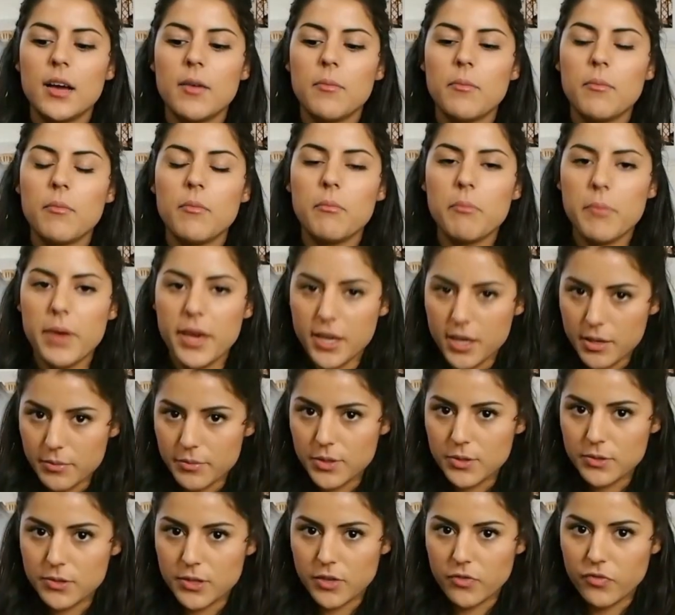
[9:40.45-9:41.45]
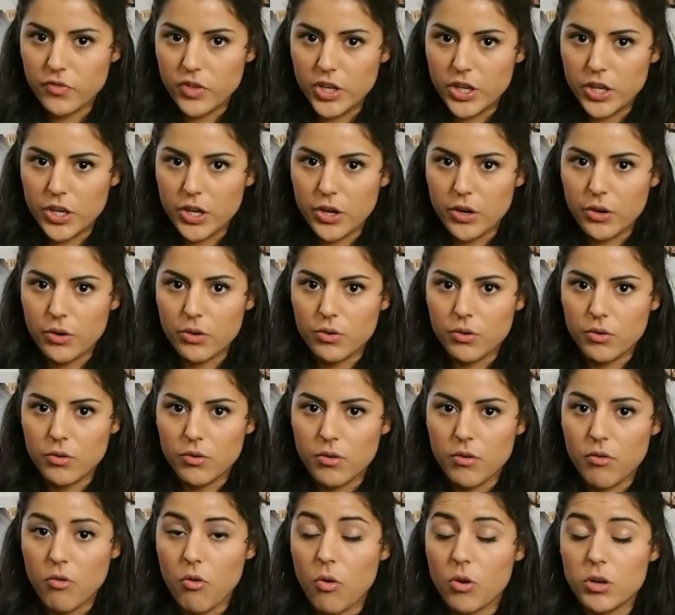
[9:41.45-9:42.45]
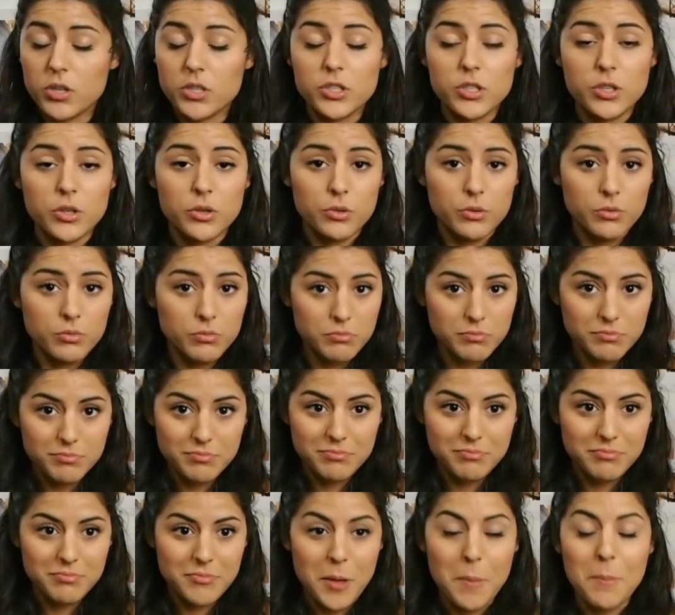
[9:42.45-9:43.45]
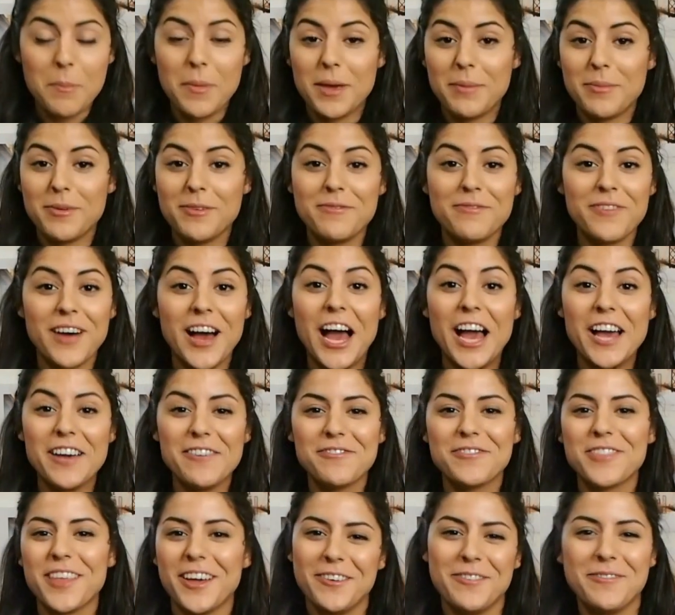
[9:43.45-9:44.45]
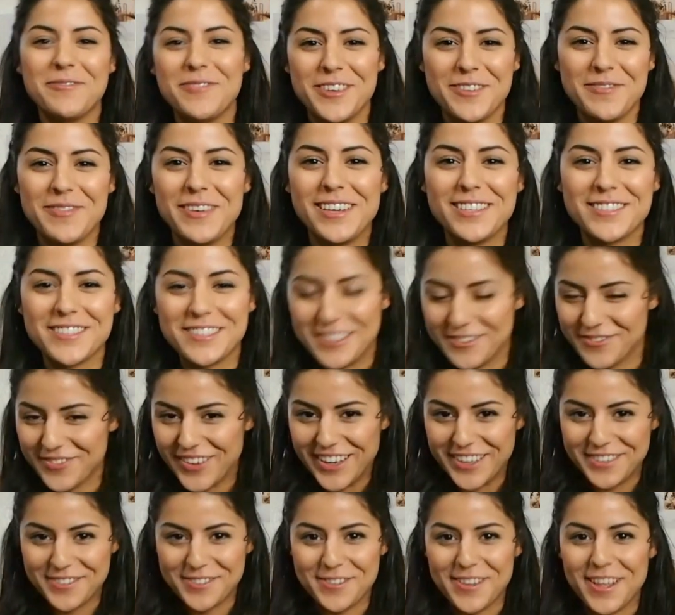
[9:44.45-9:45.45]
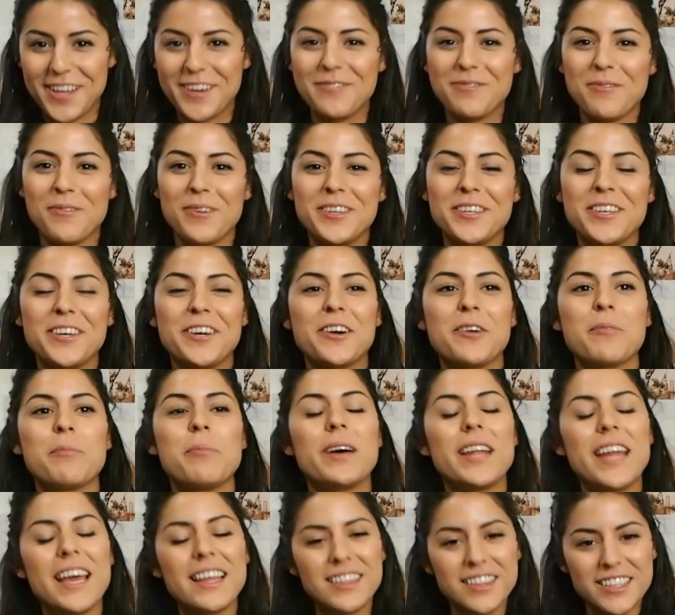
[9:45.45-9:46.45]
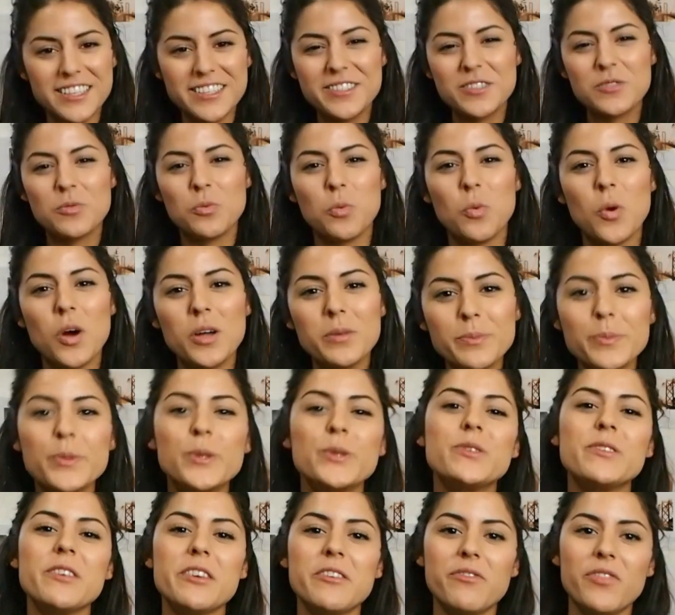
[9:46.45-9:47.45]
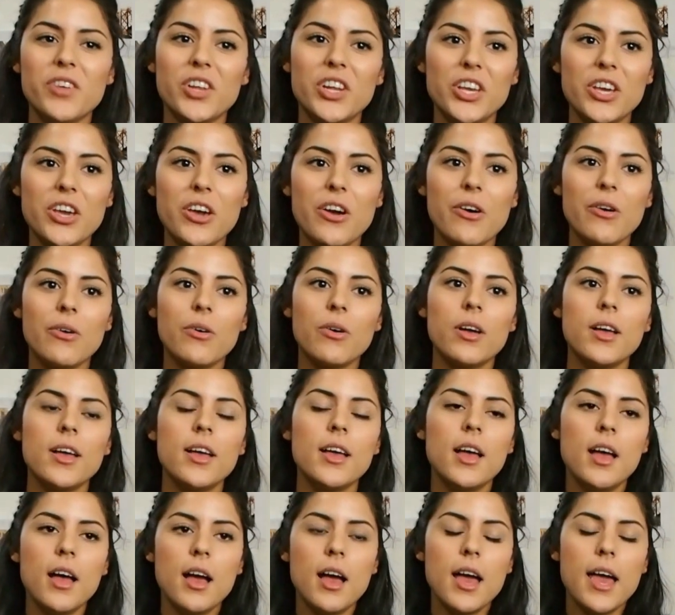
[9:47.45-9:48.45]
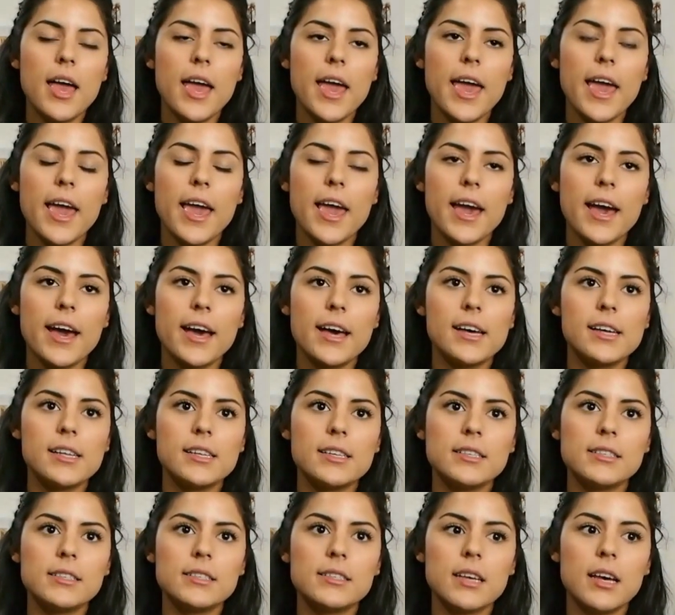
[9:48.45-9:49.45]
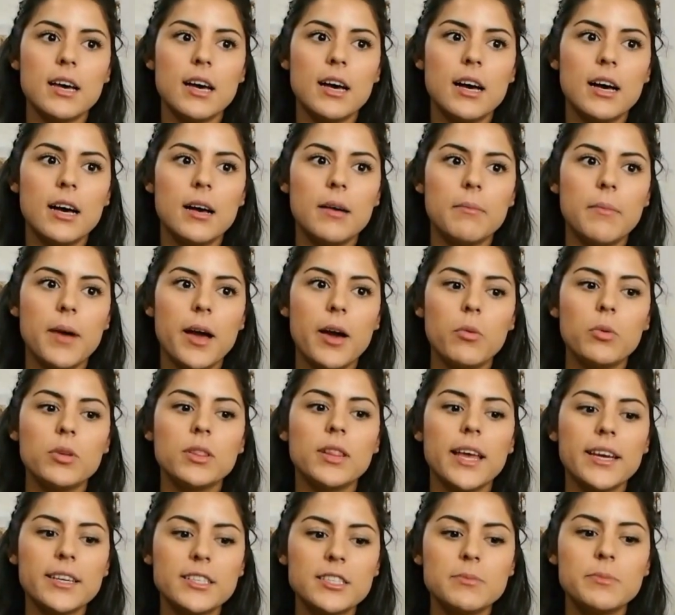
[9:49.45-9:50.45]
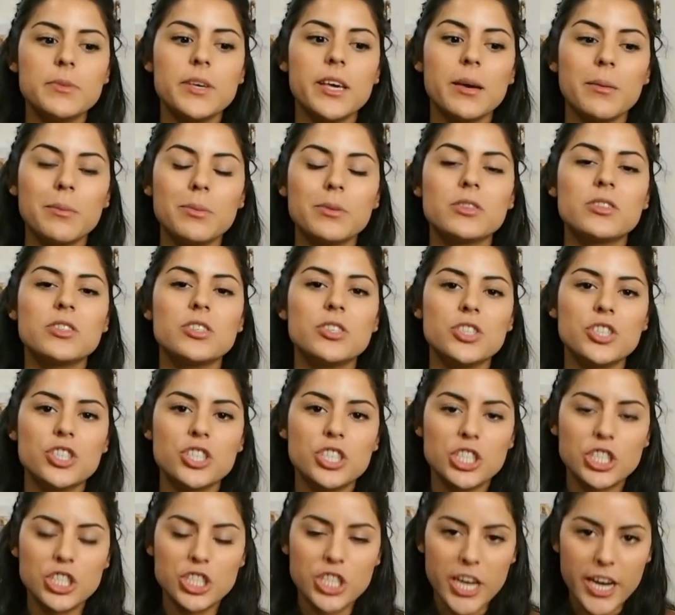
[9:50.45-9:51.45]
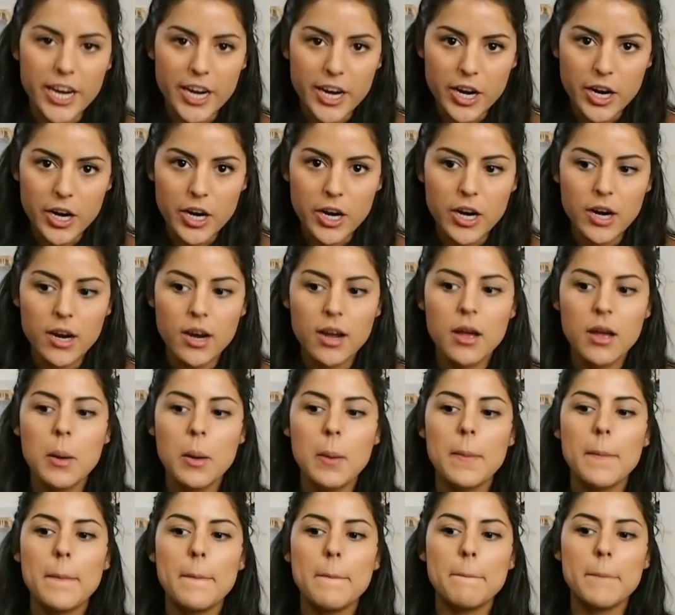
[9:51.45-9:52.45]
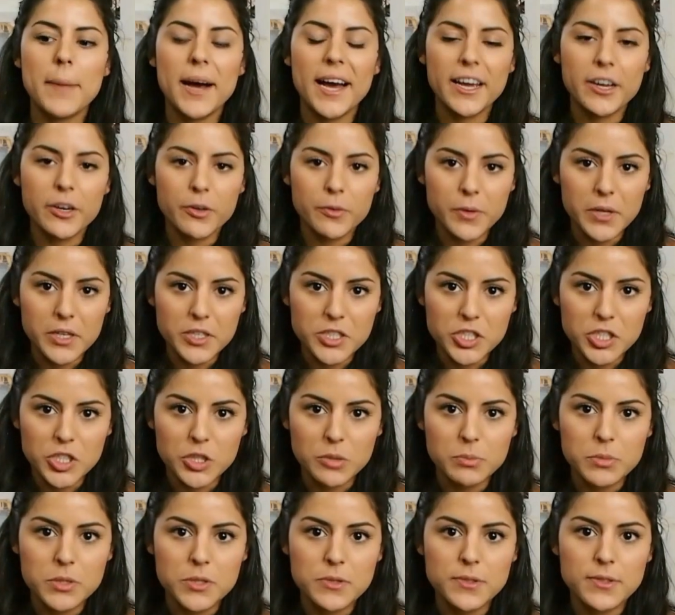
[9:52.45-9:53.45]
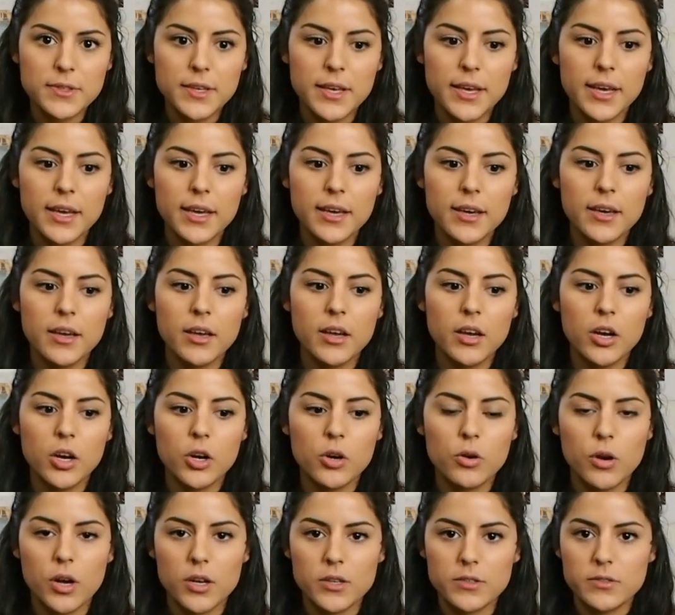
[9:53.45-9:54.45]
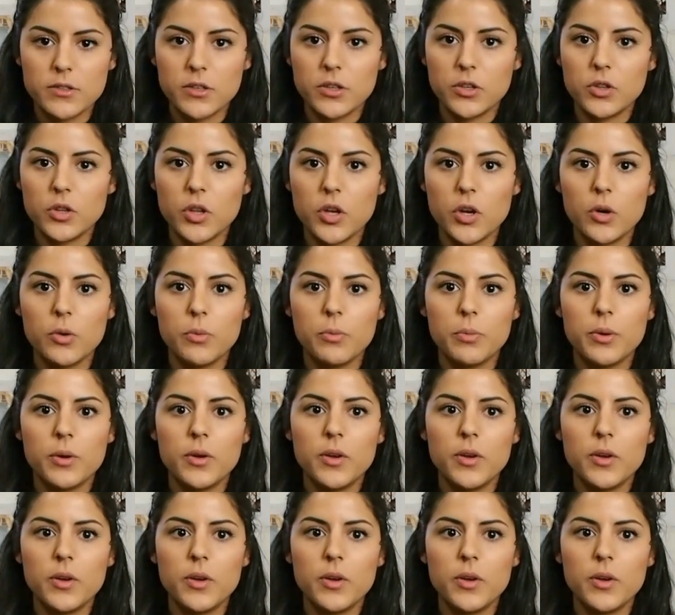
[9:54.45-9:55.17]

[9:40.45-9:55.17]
make a music video, or 2, maybe 5. That would be amazing if I could do that in 1 year, but at least 1 music video, and I would like to be able to share my original music across the globe.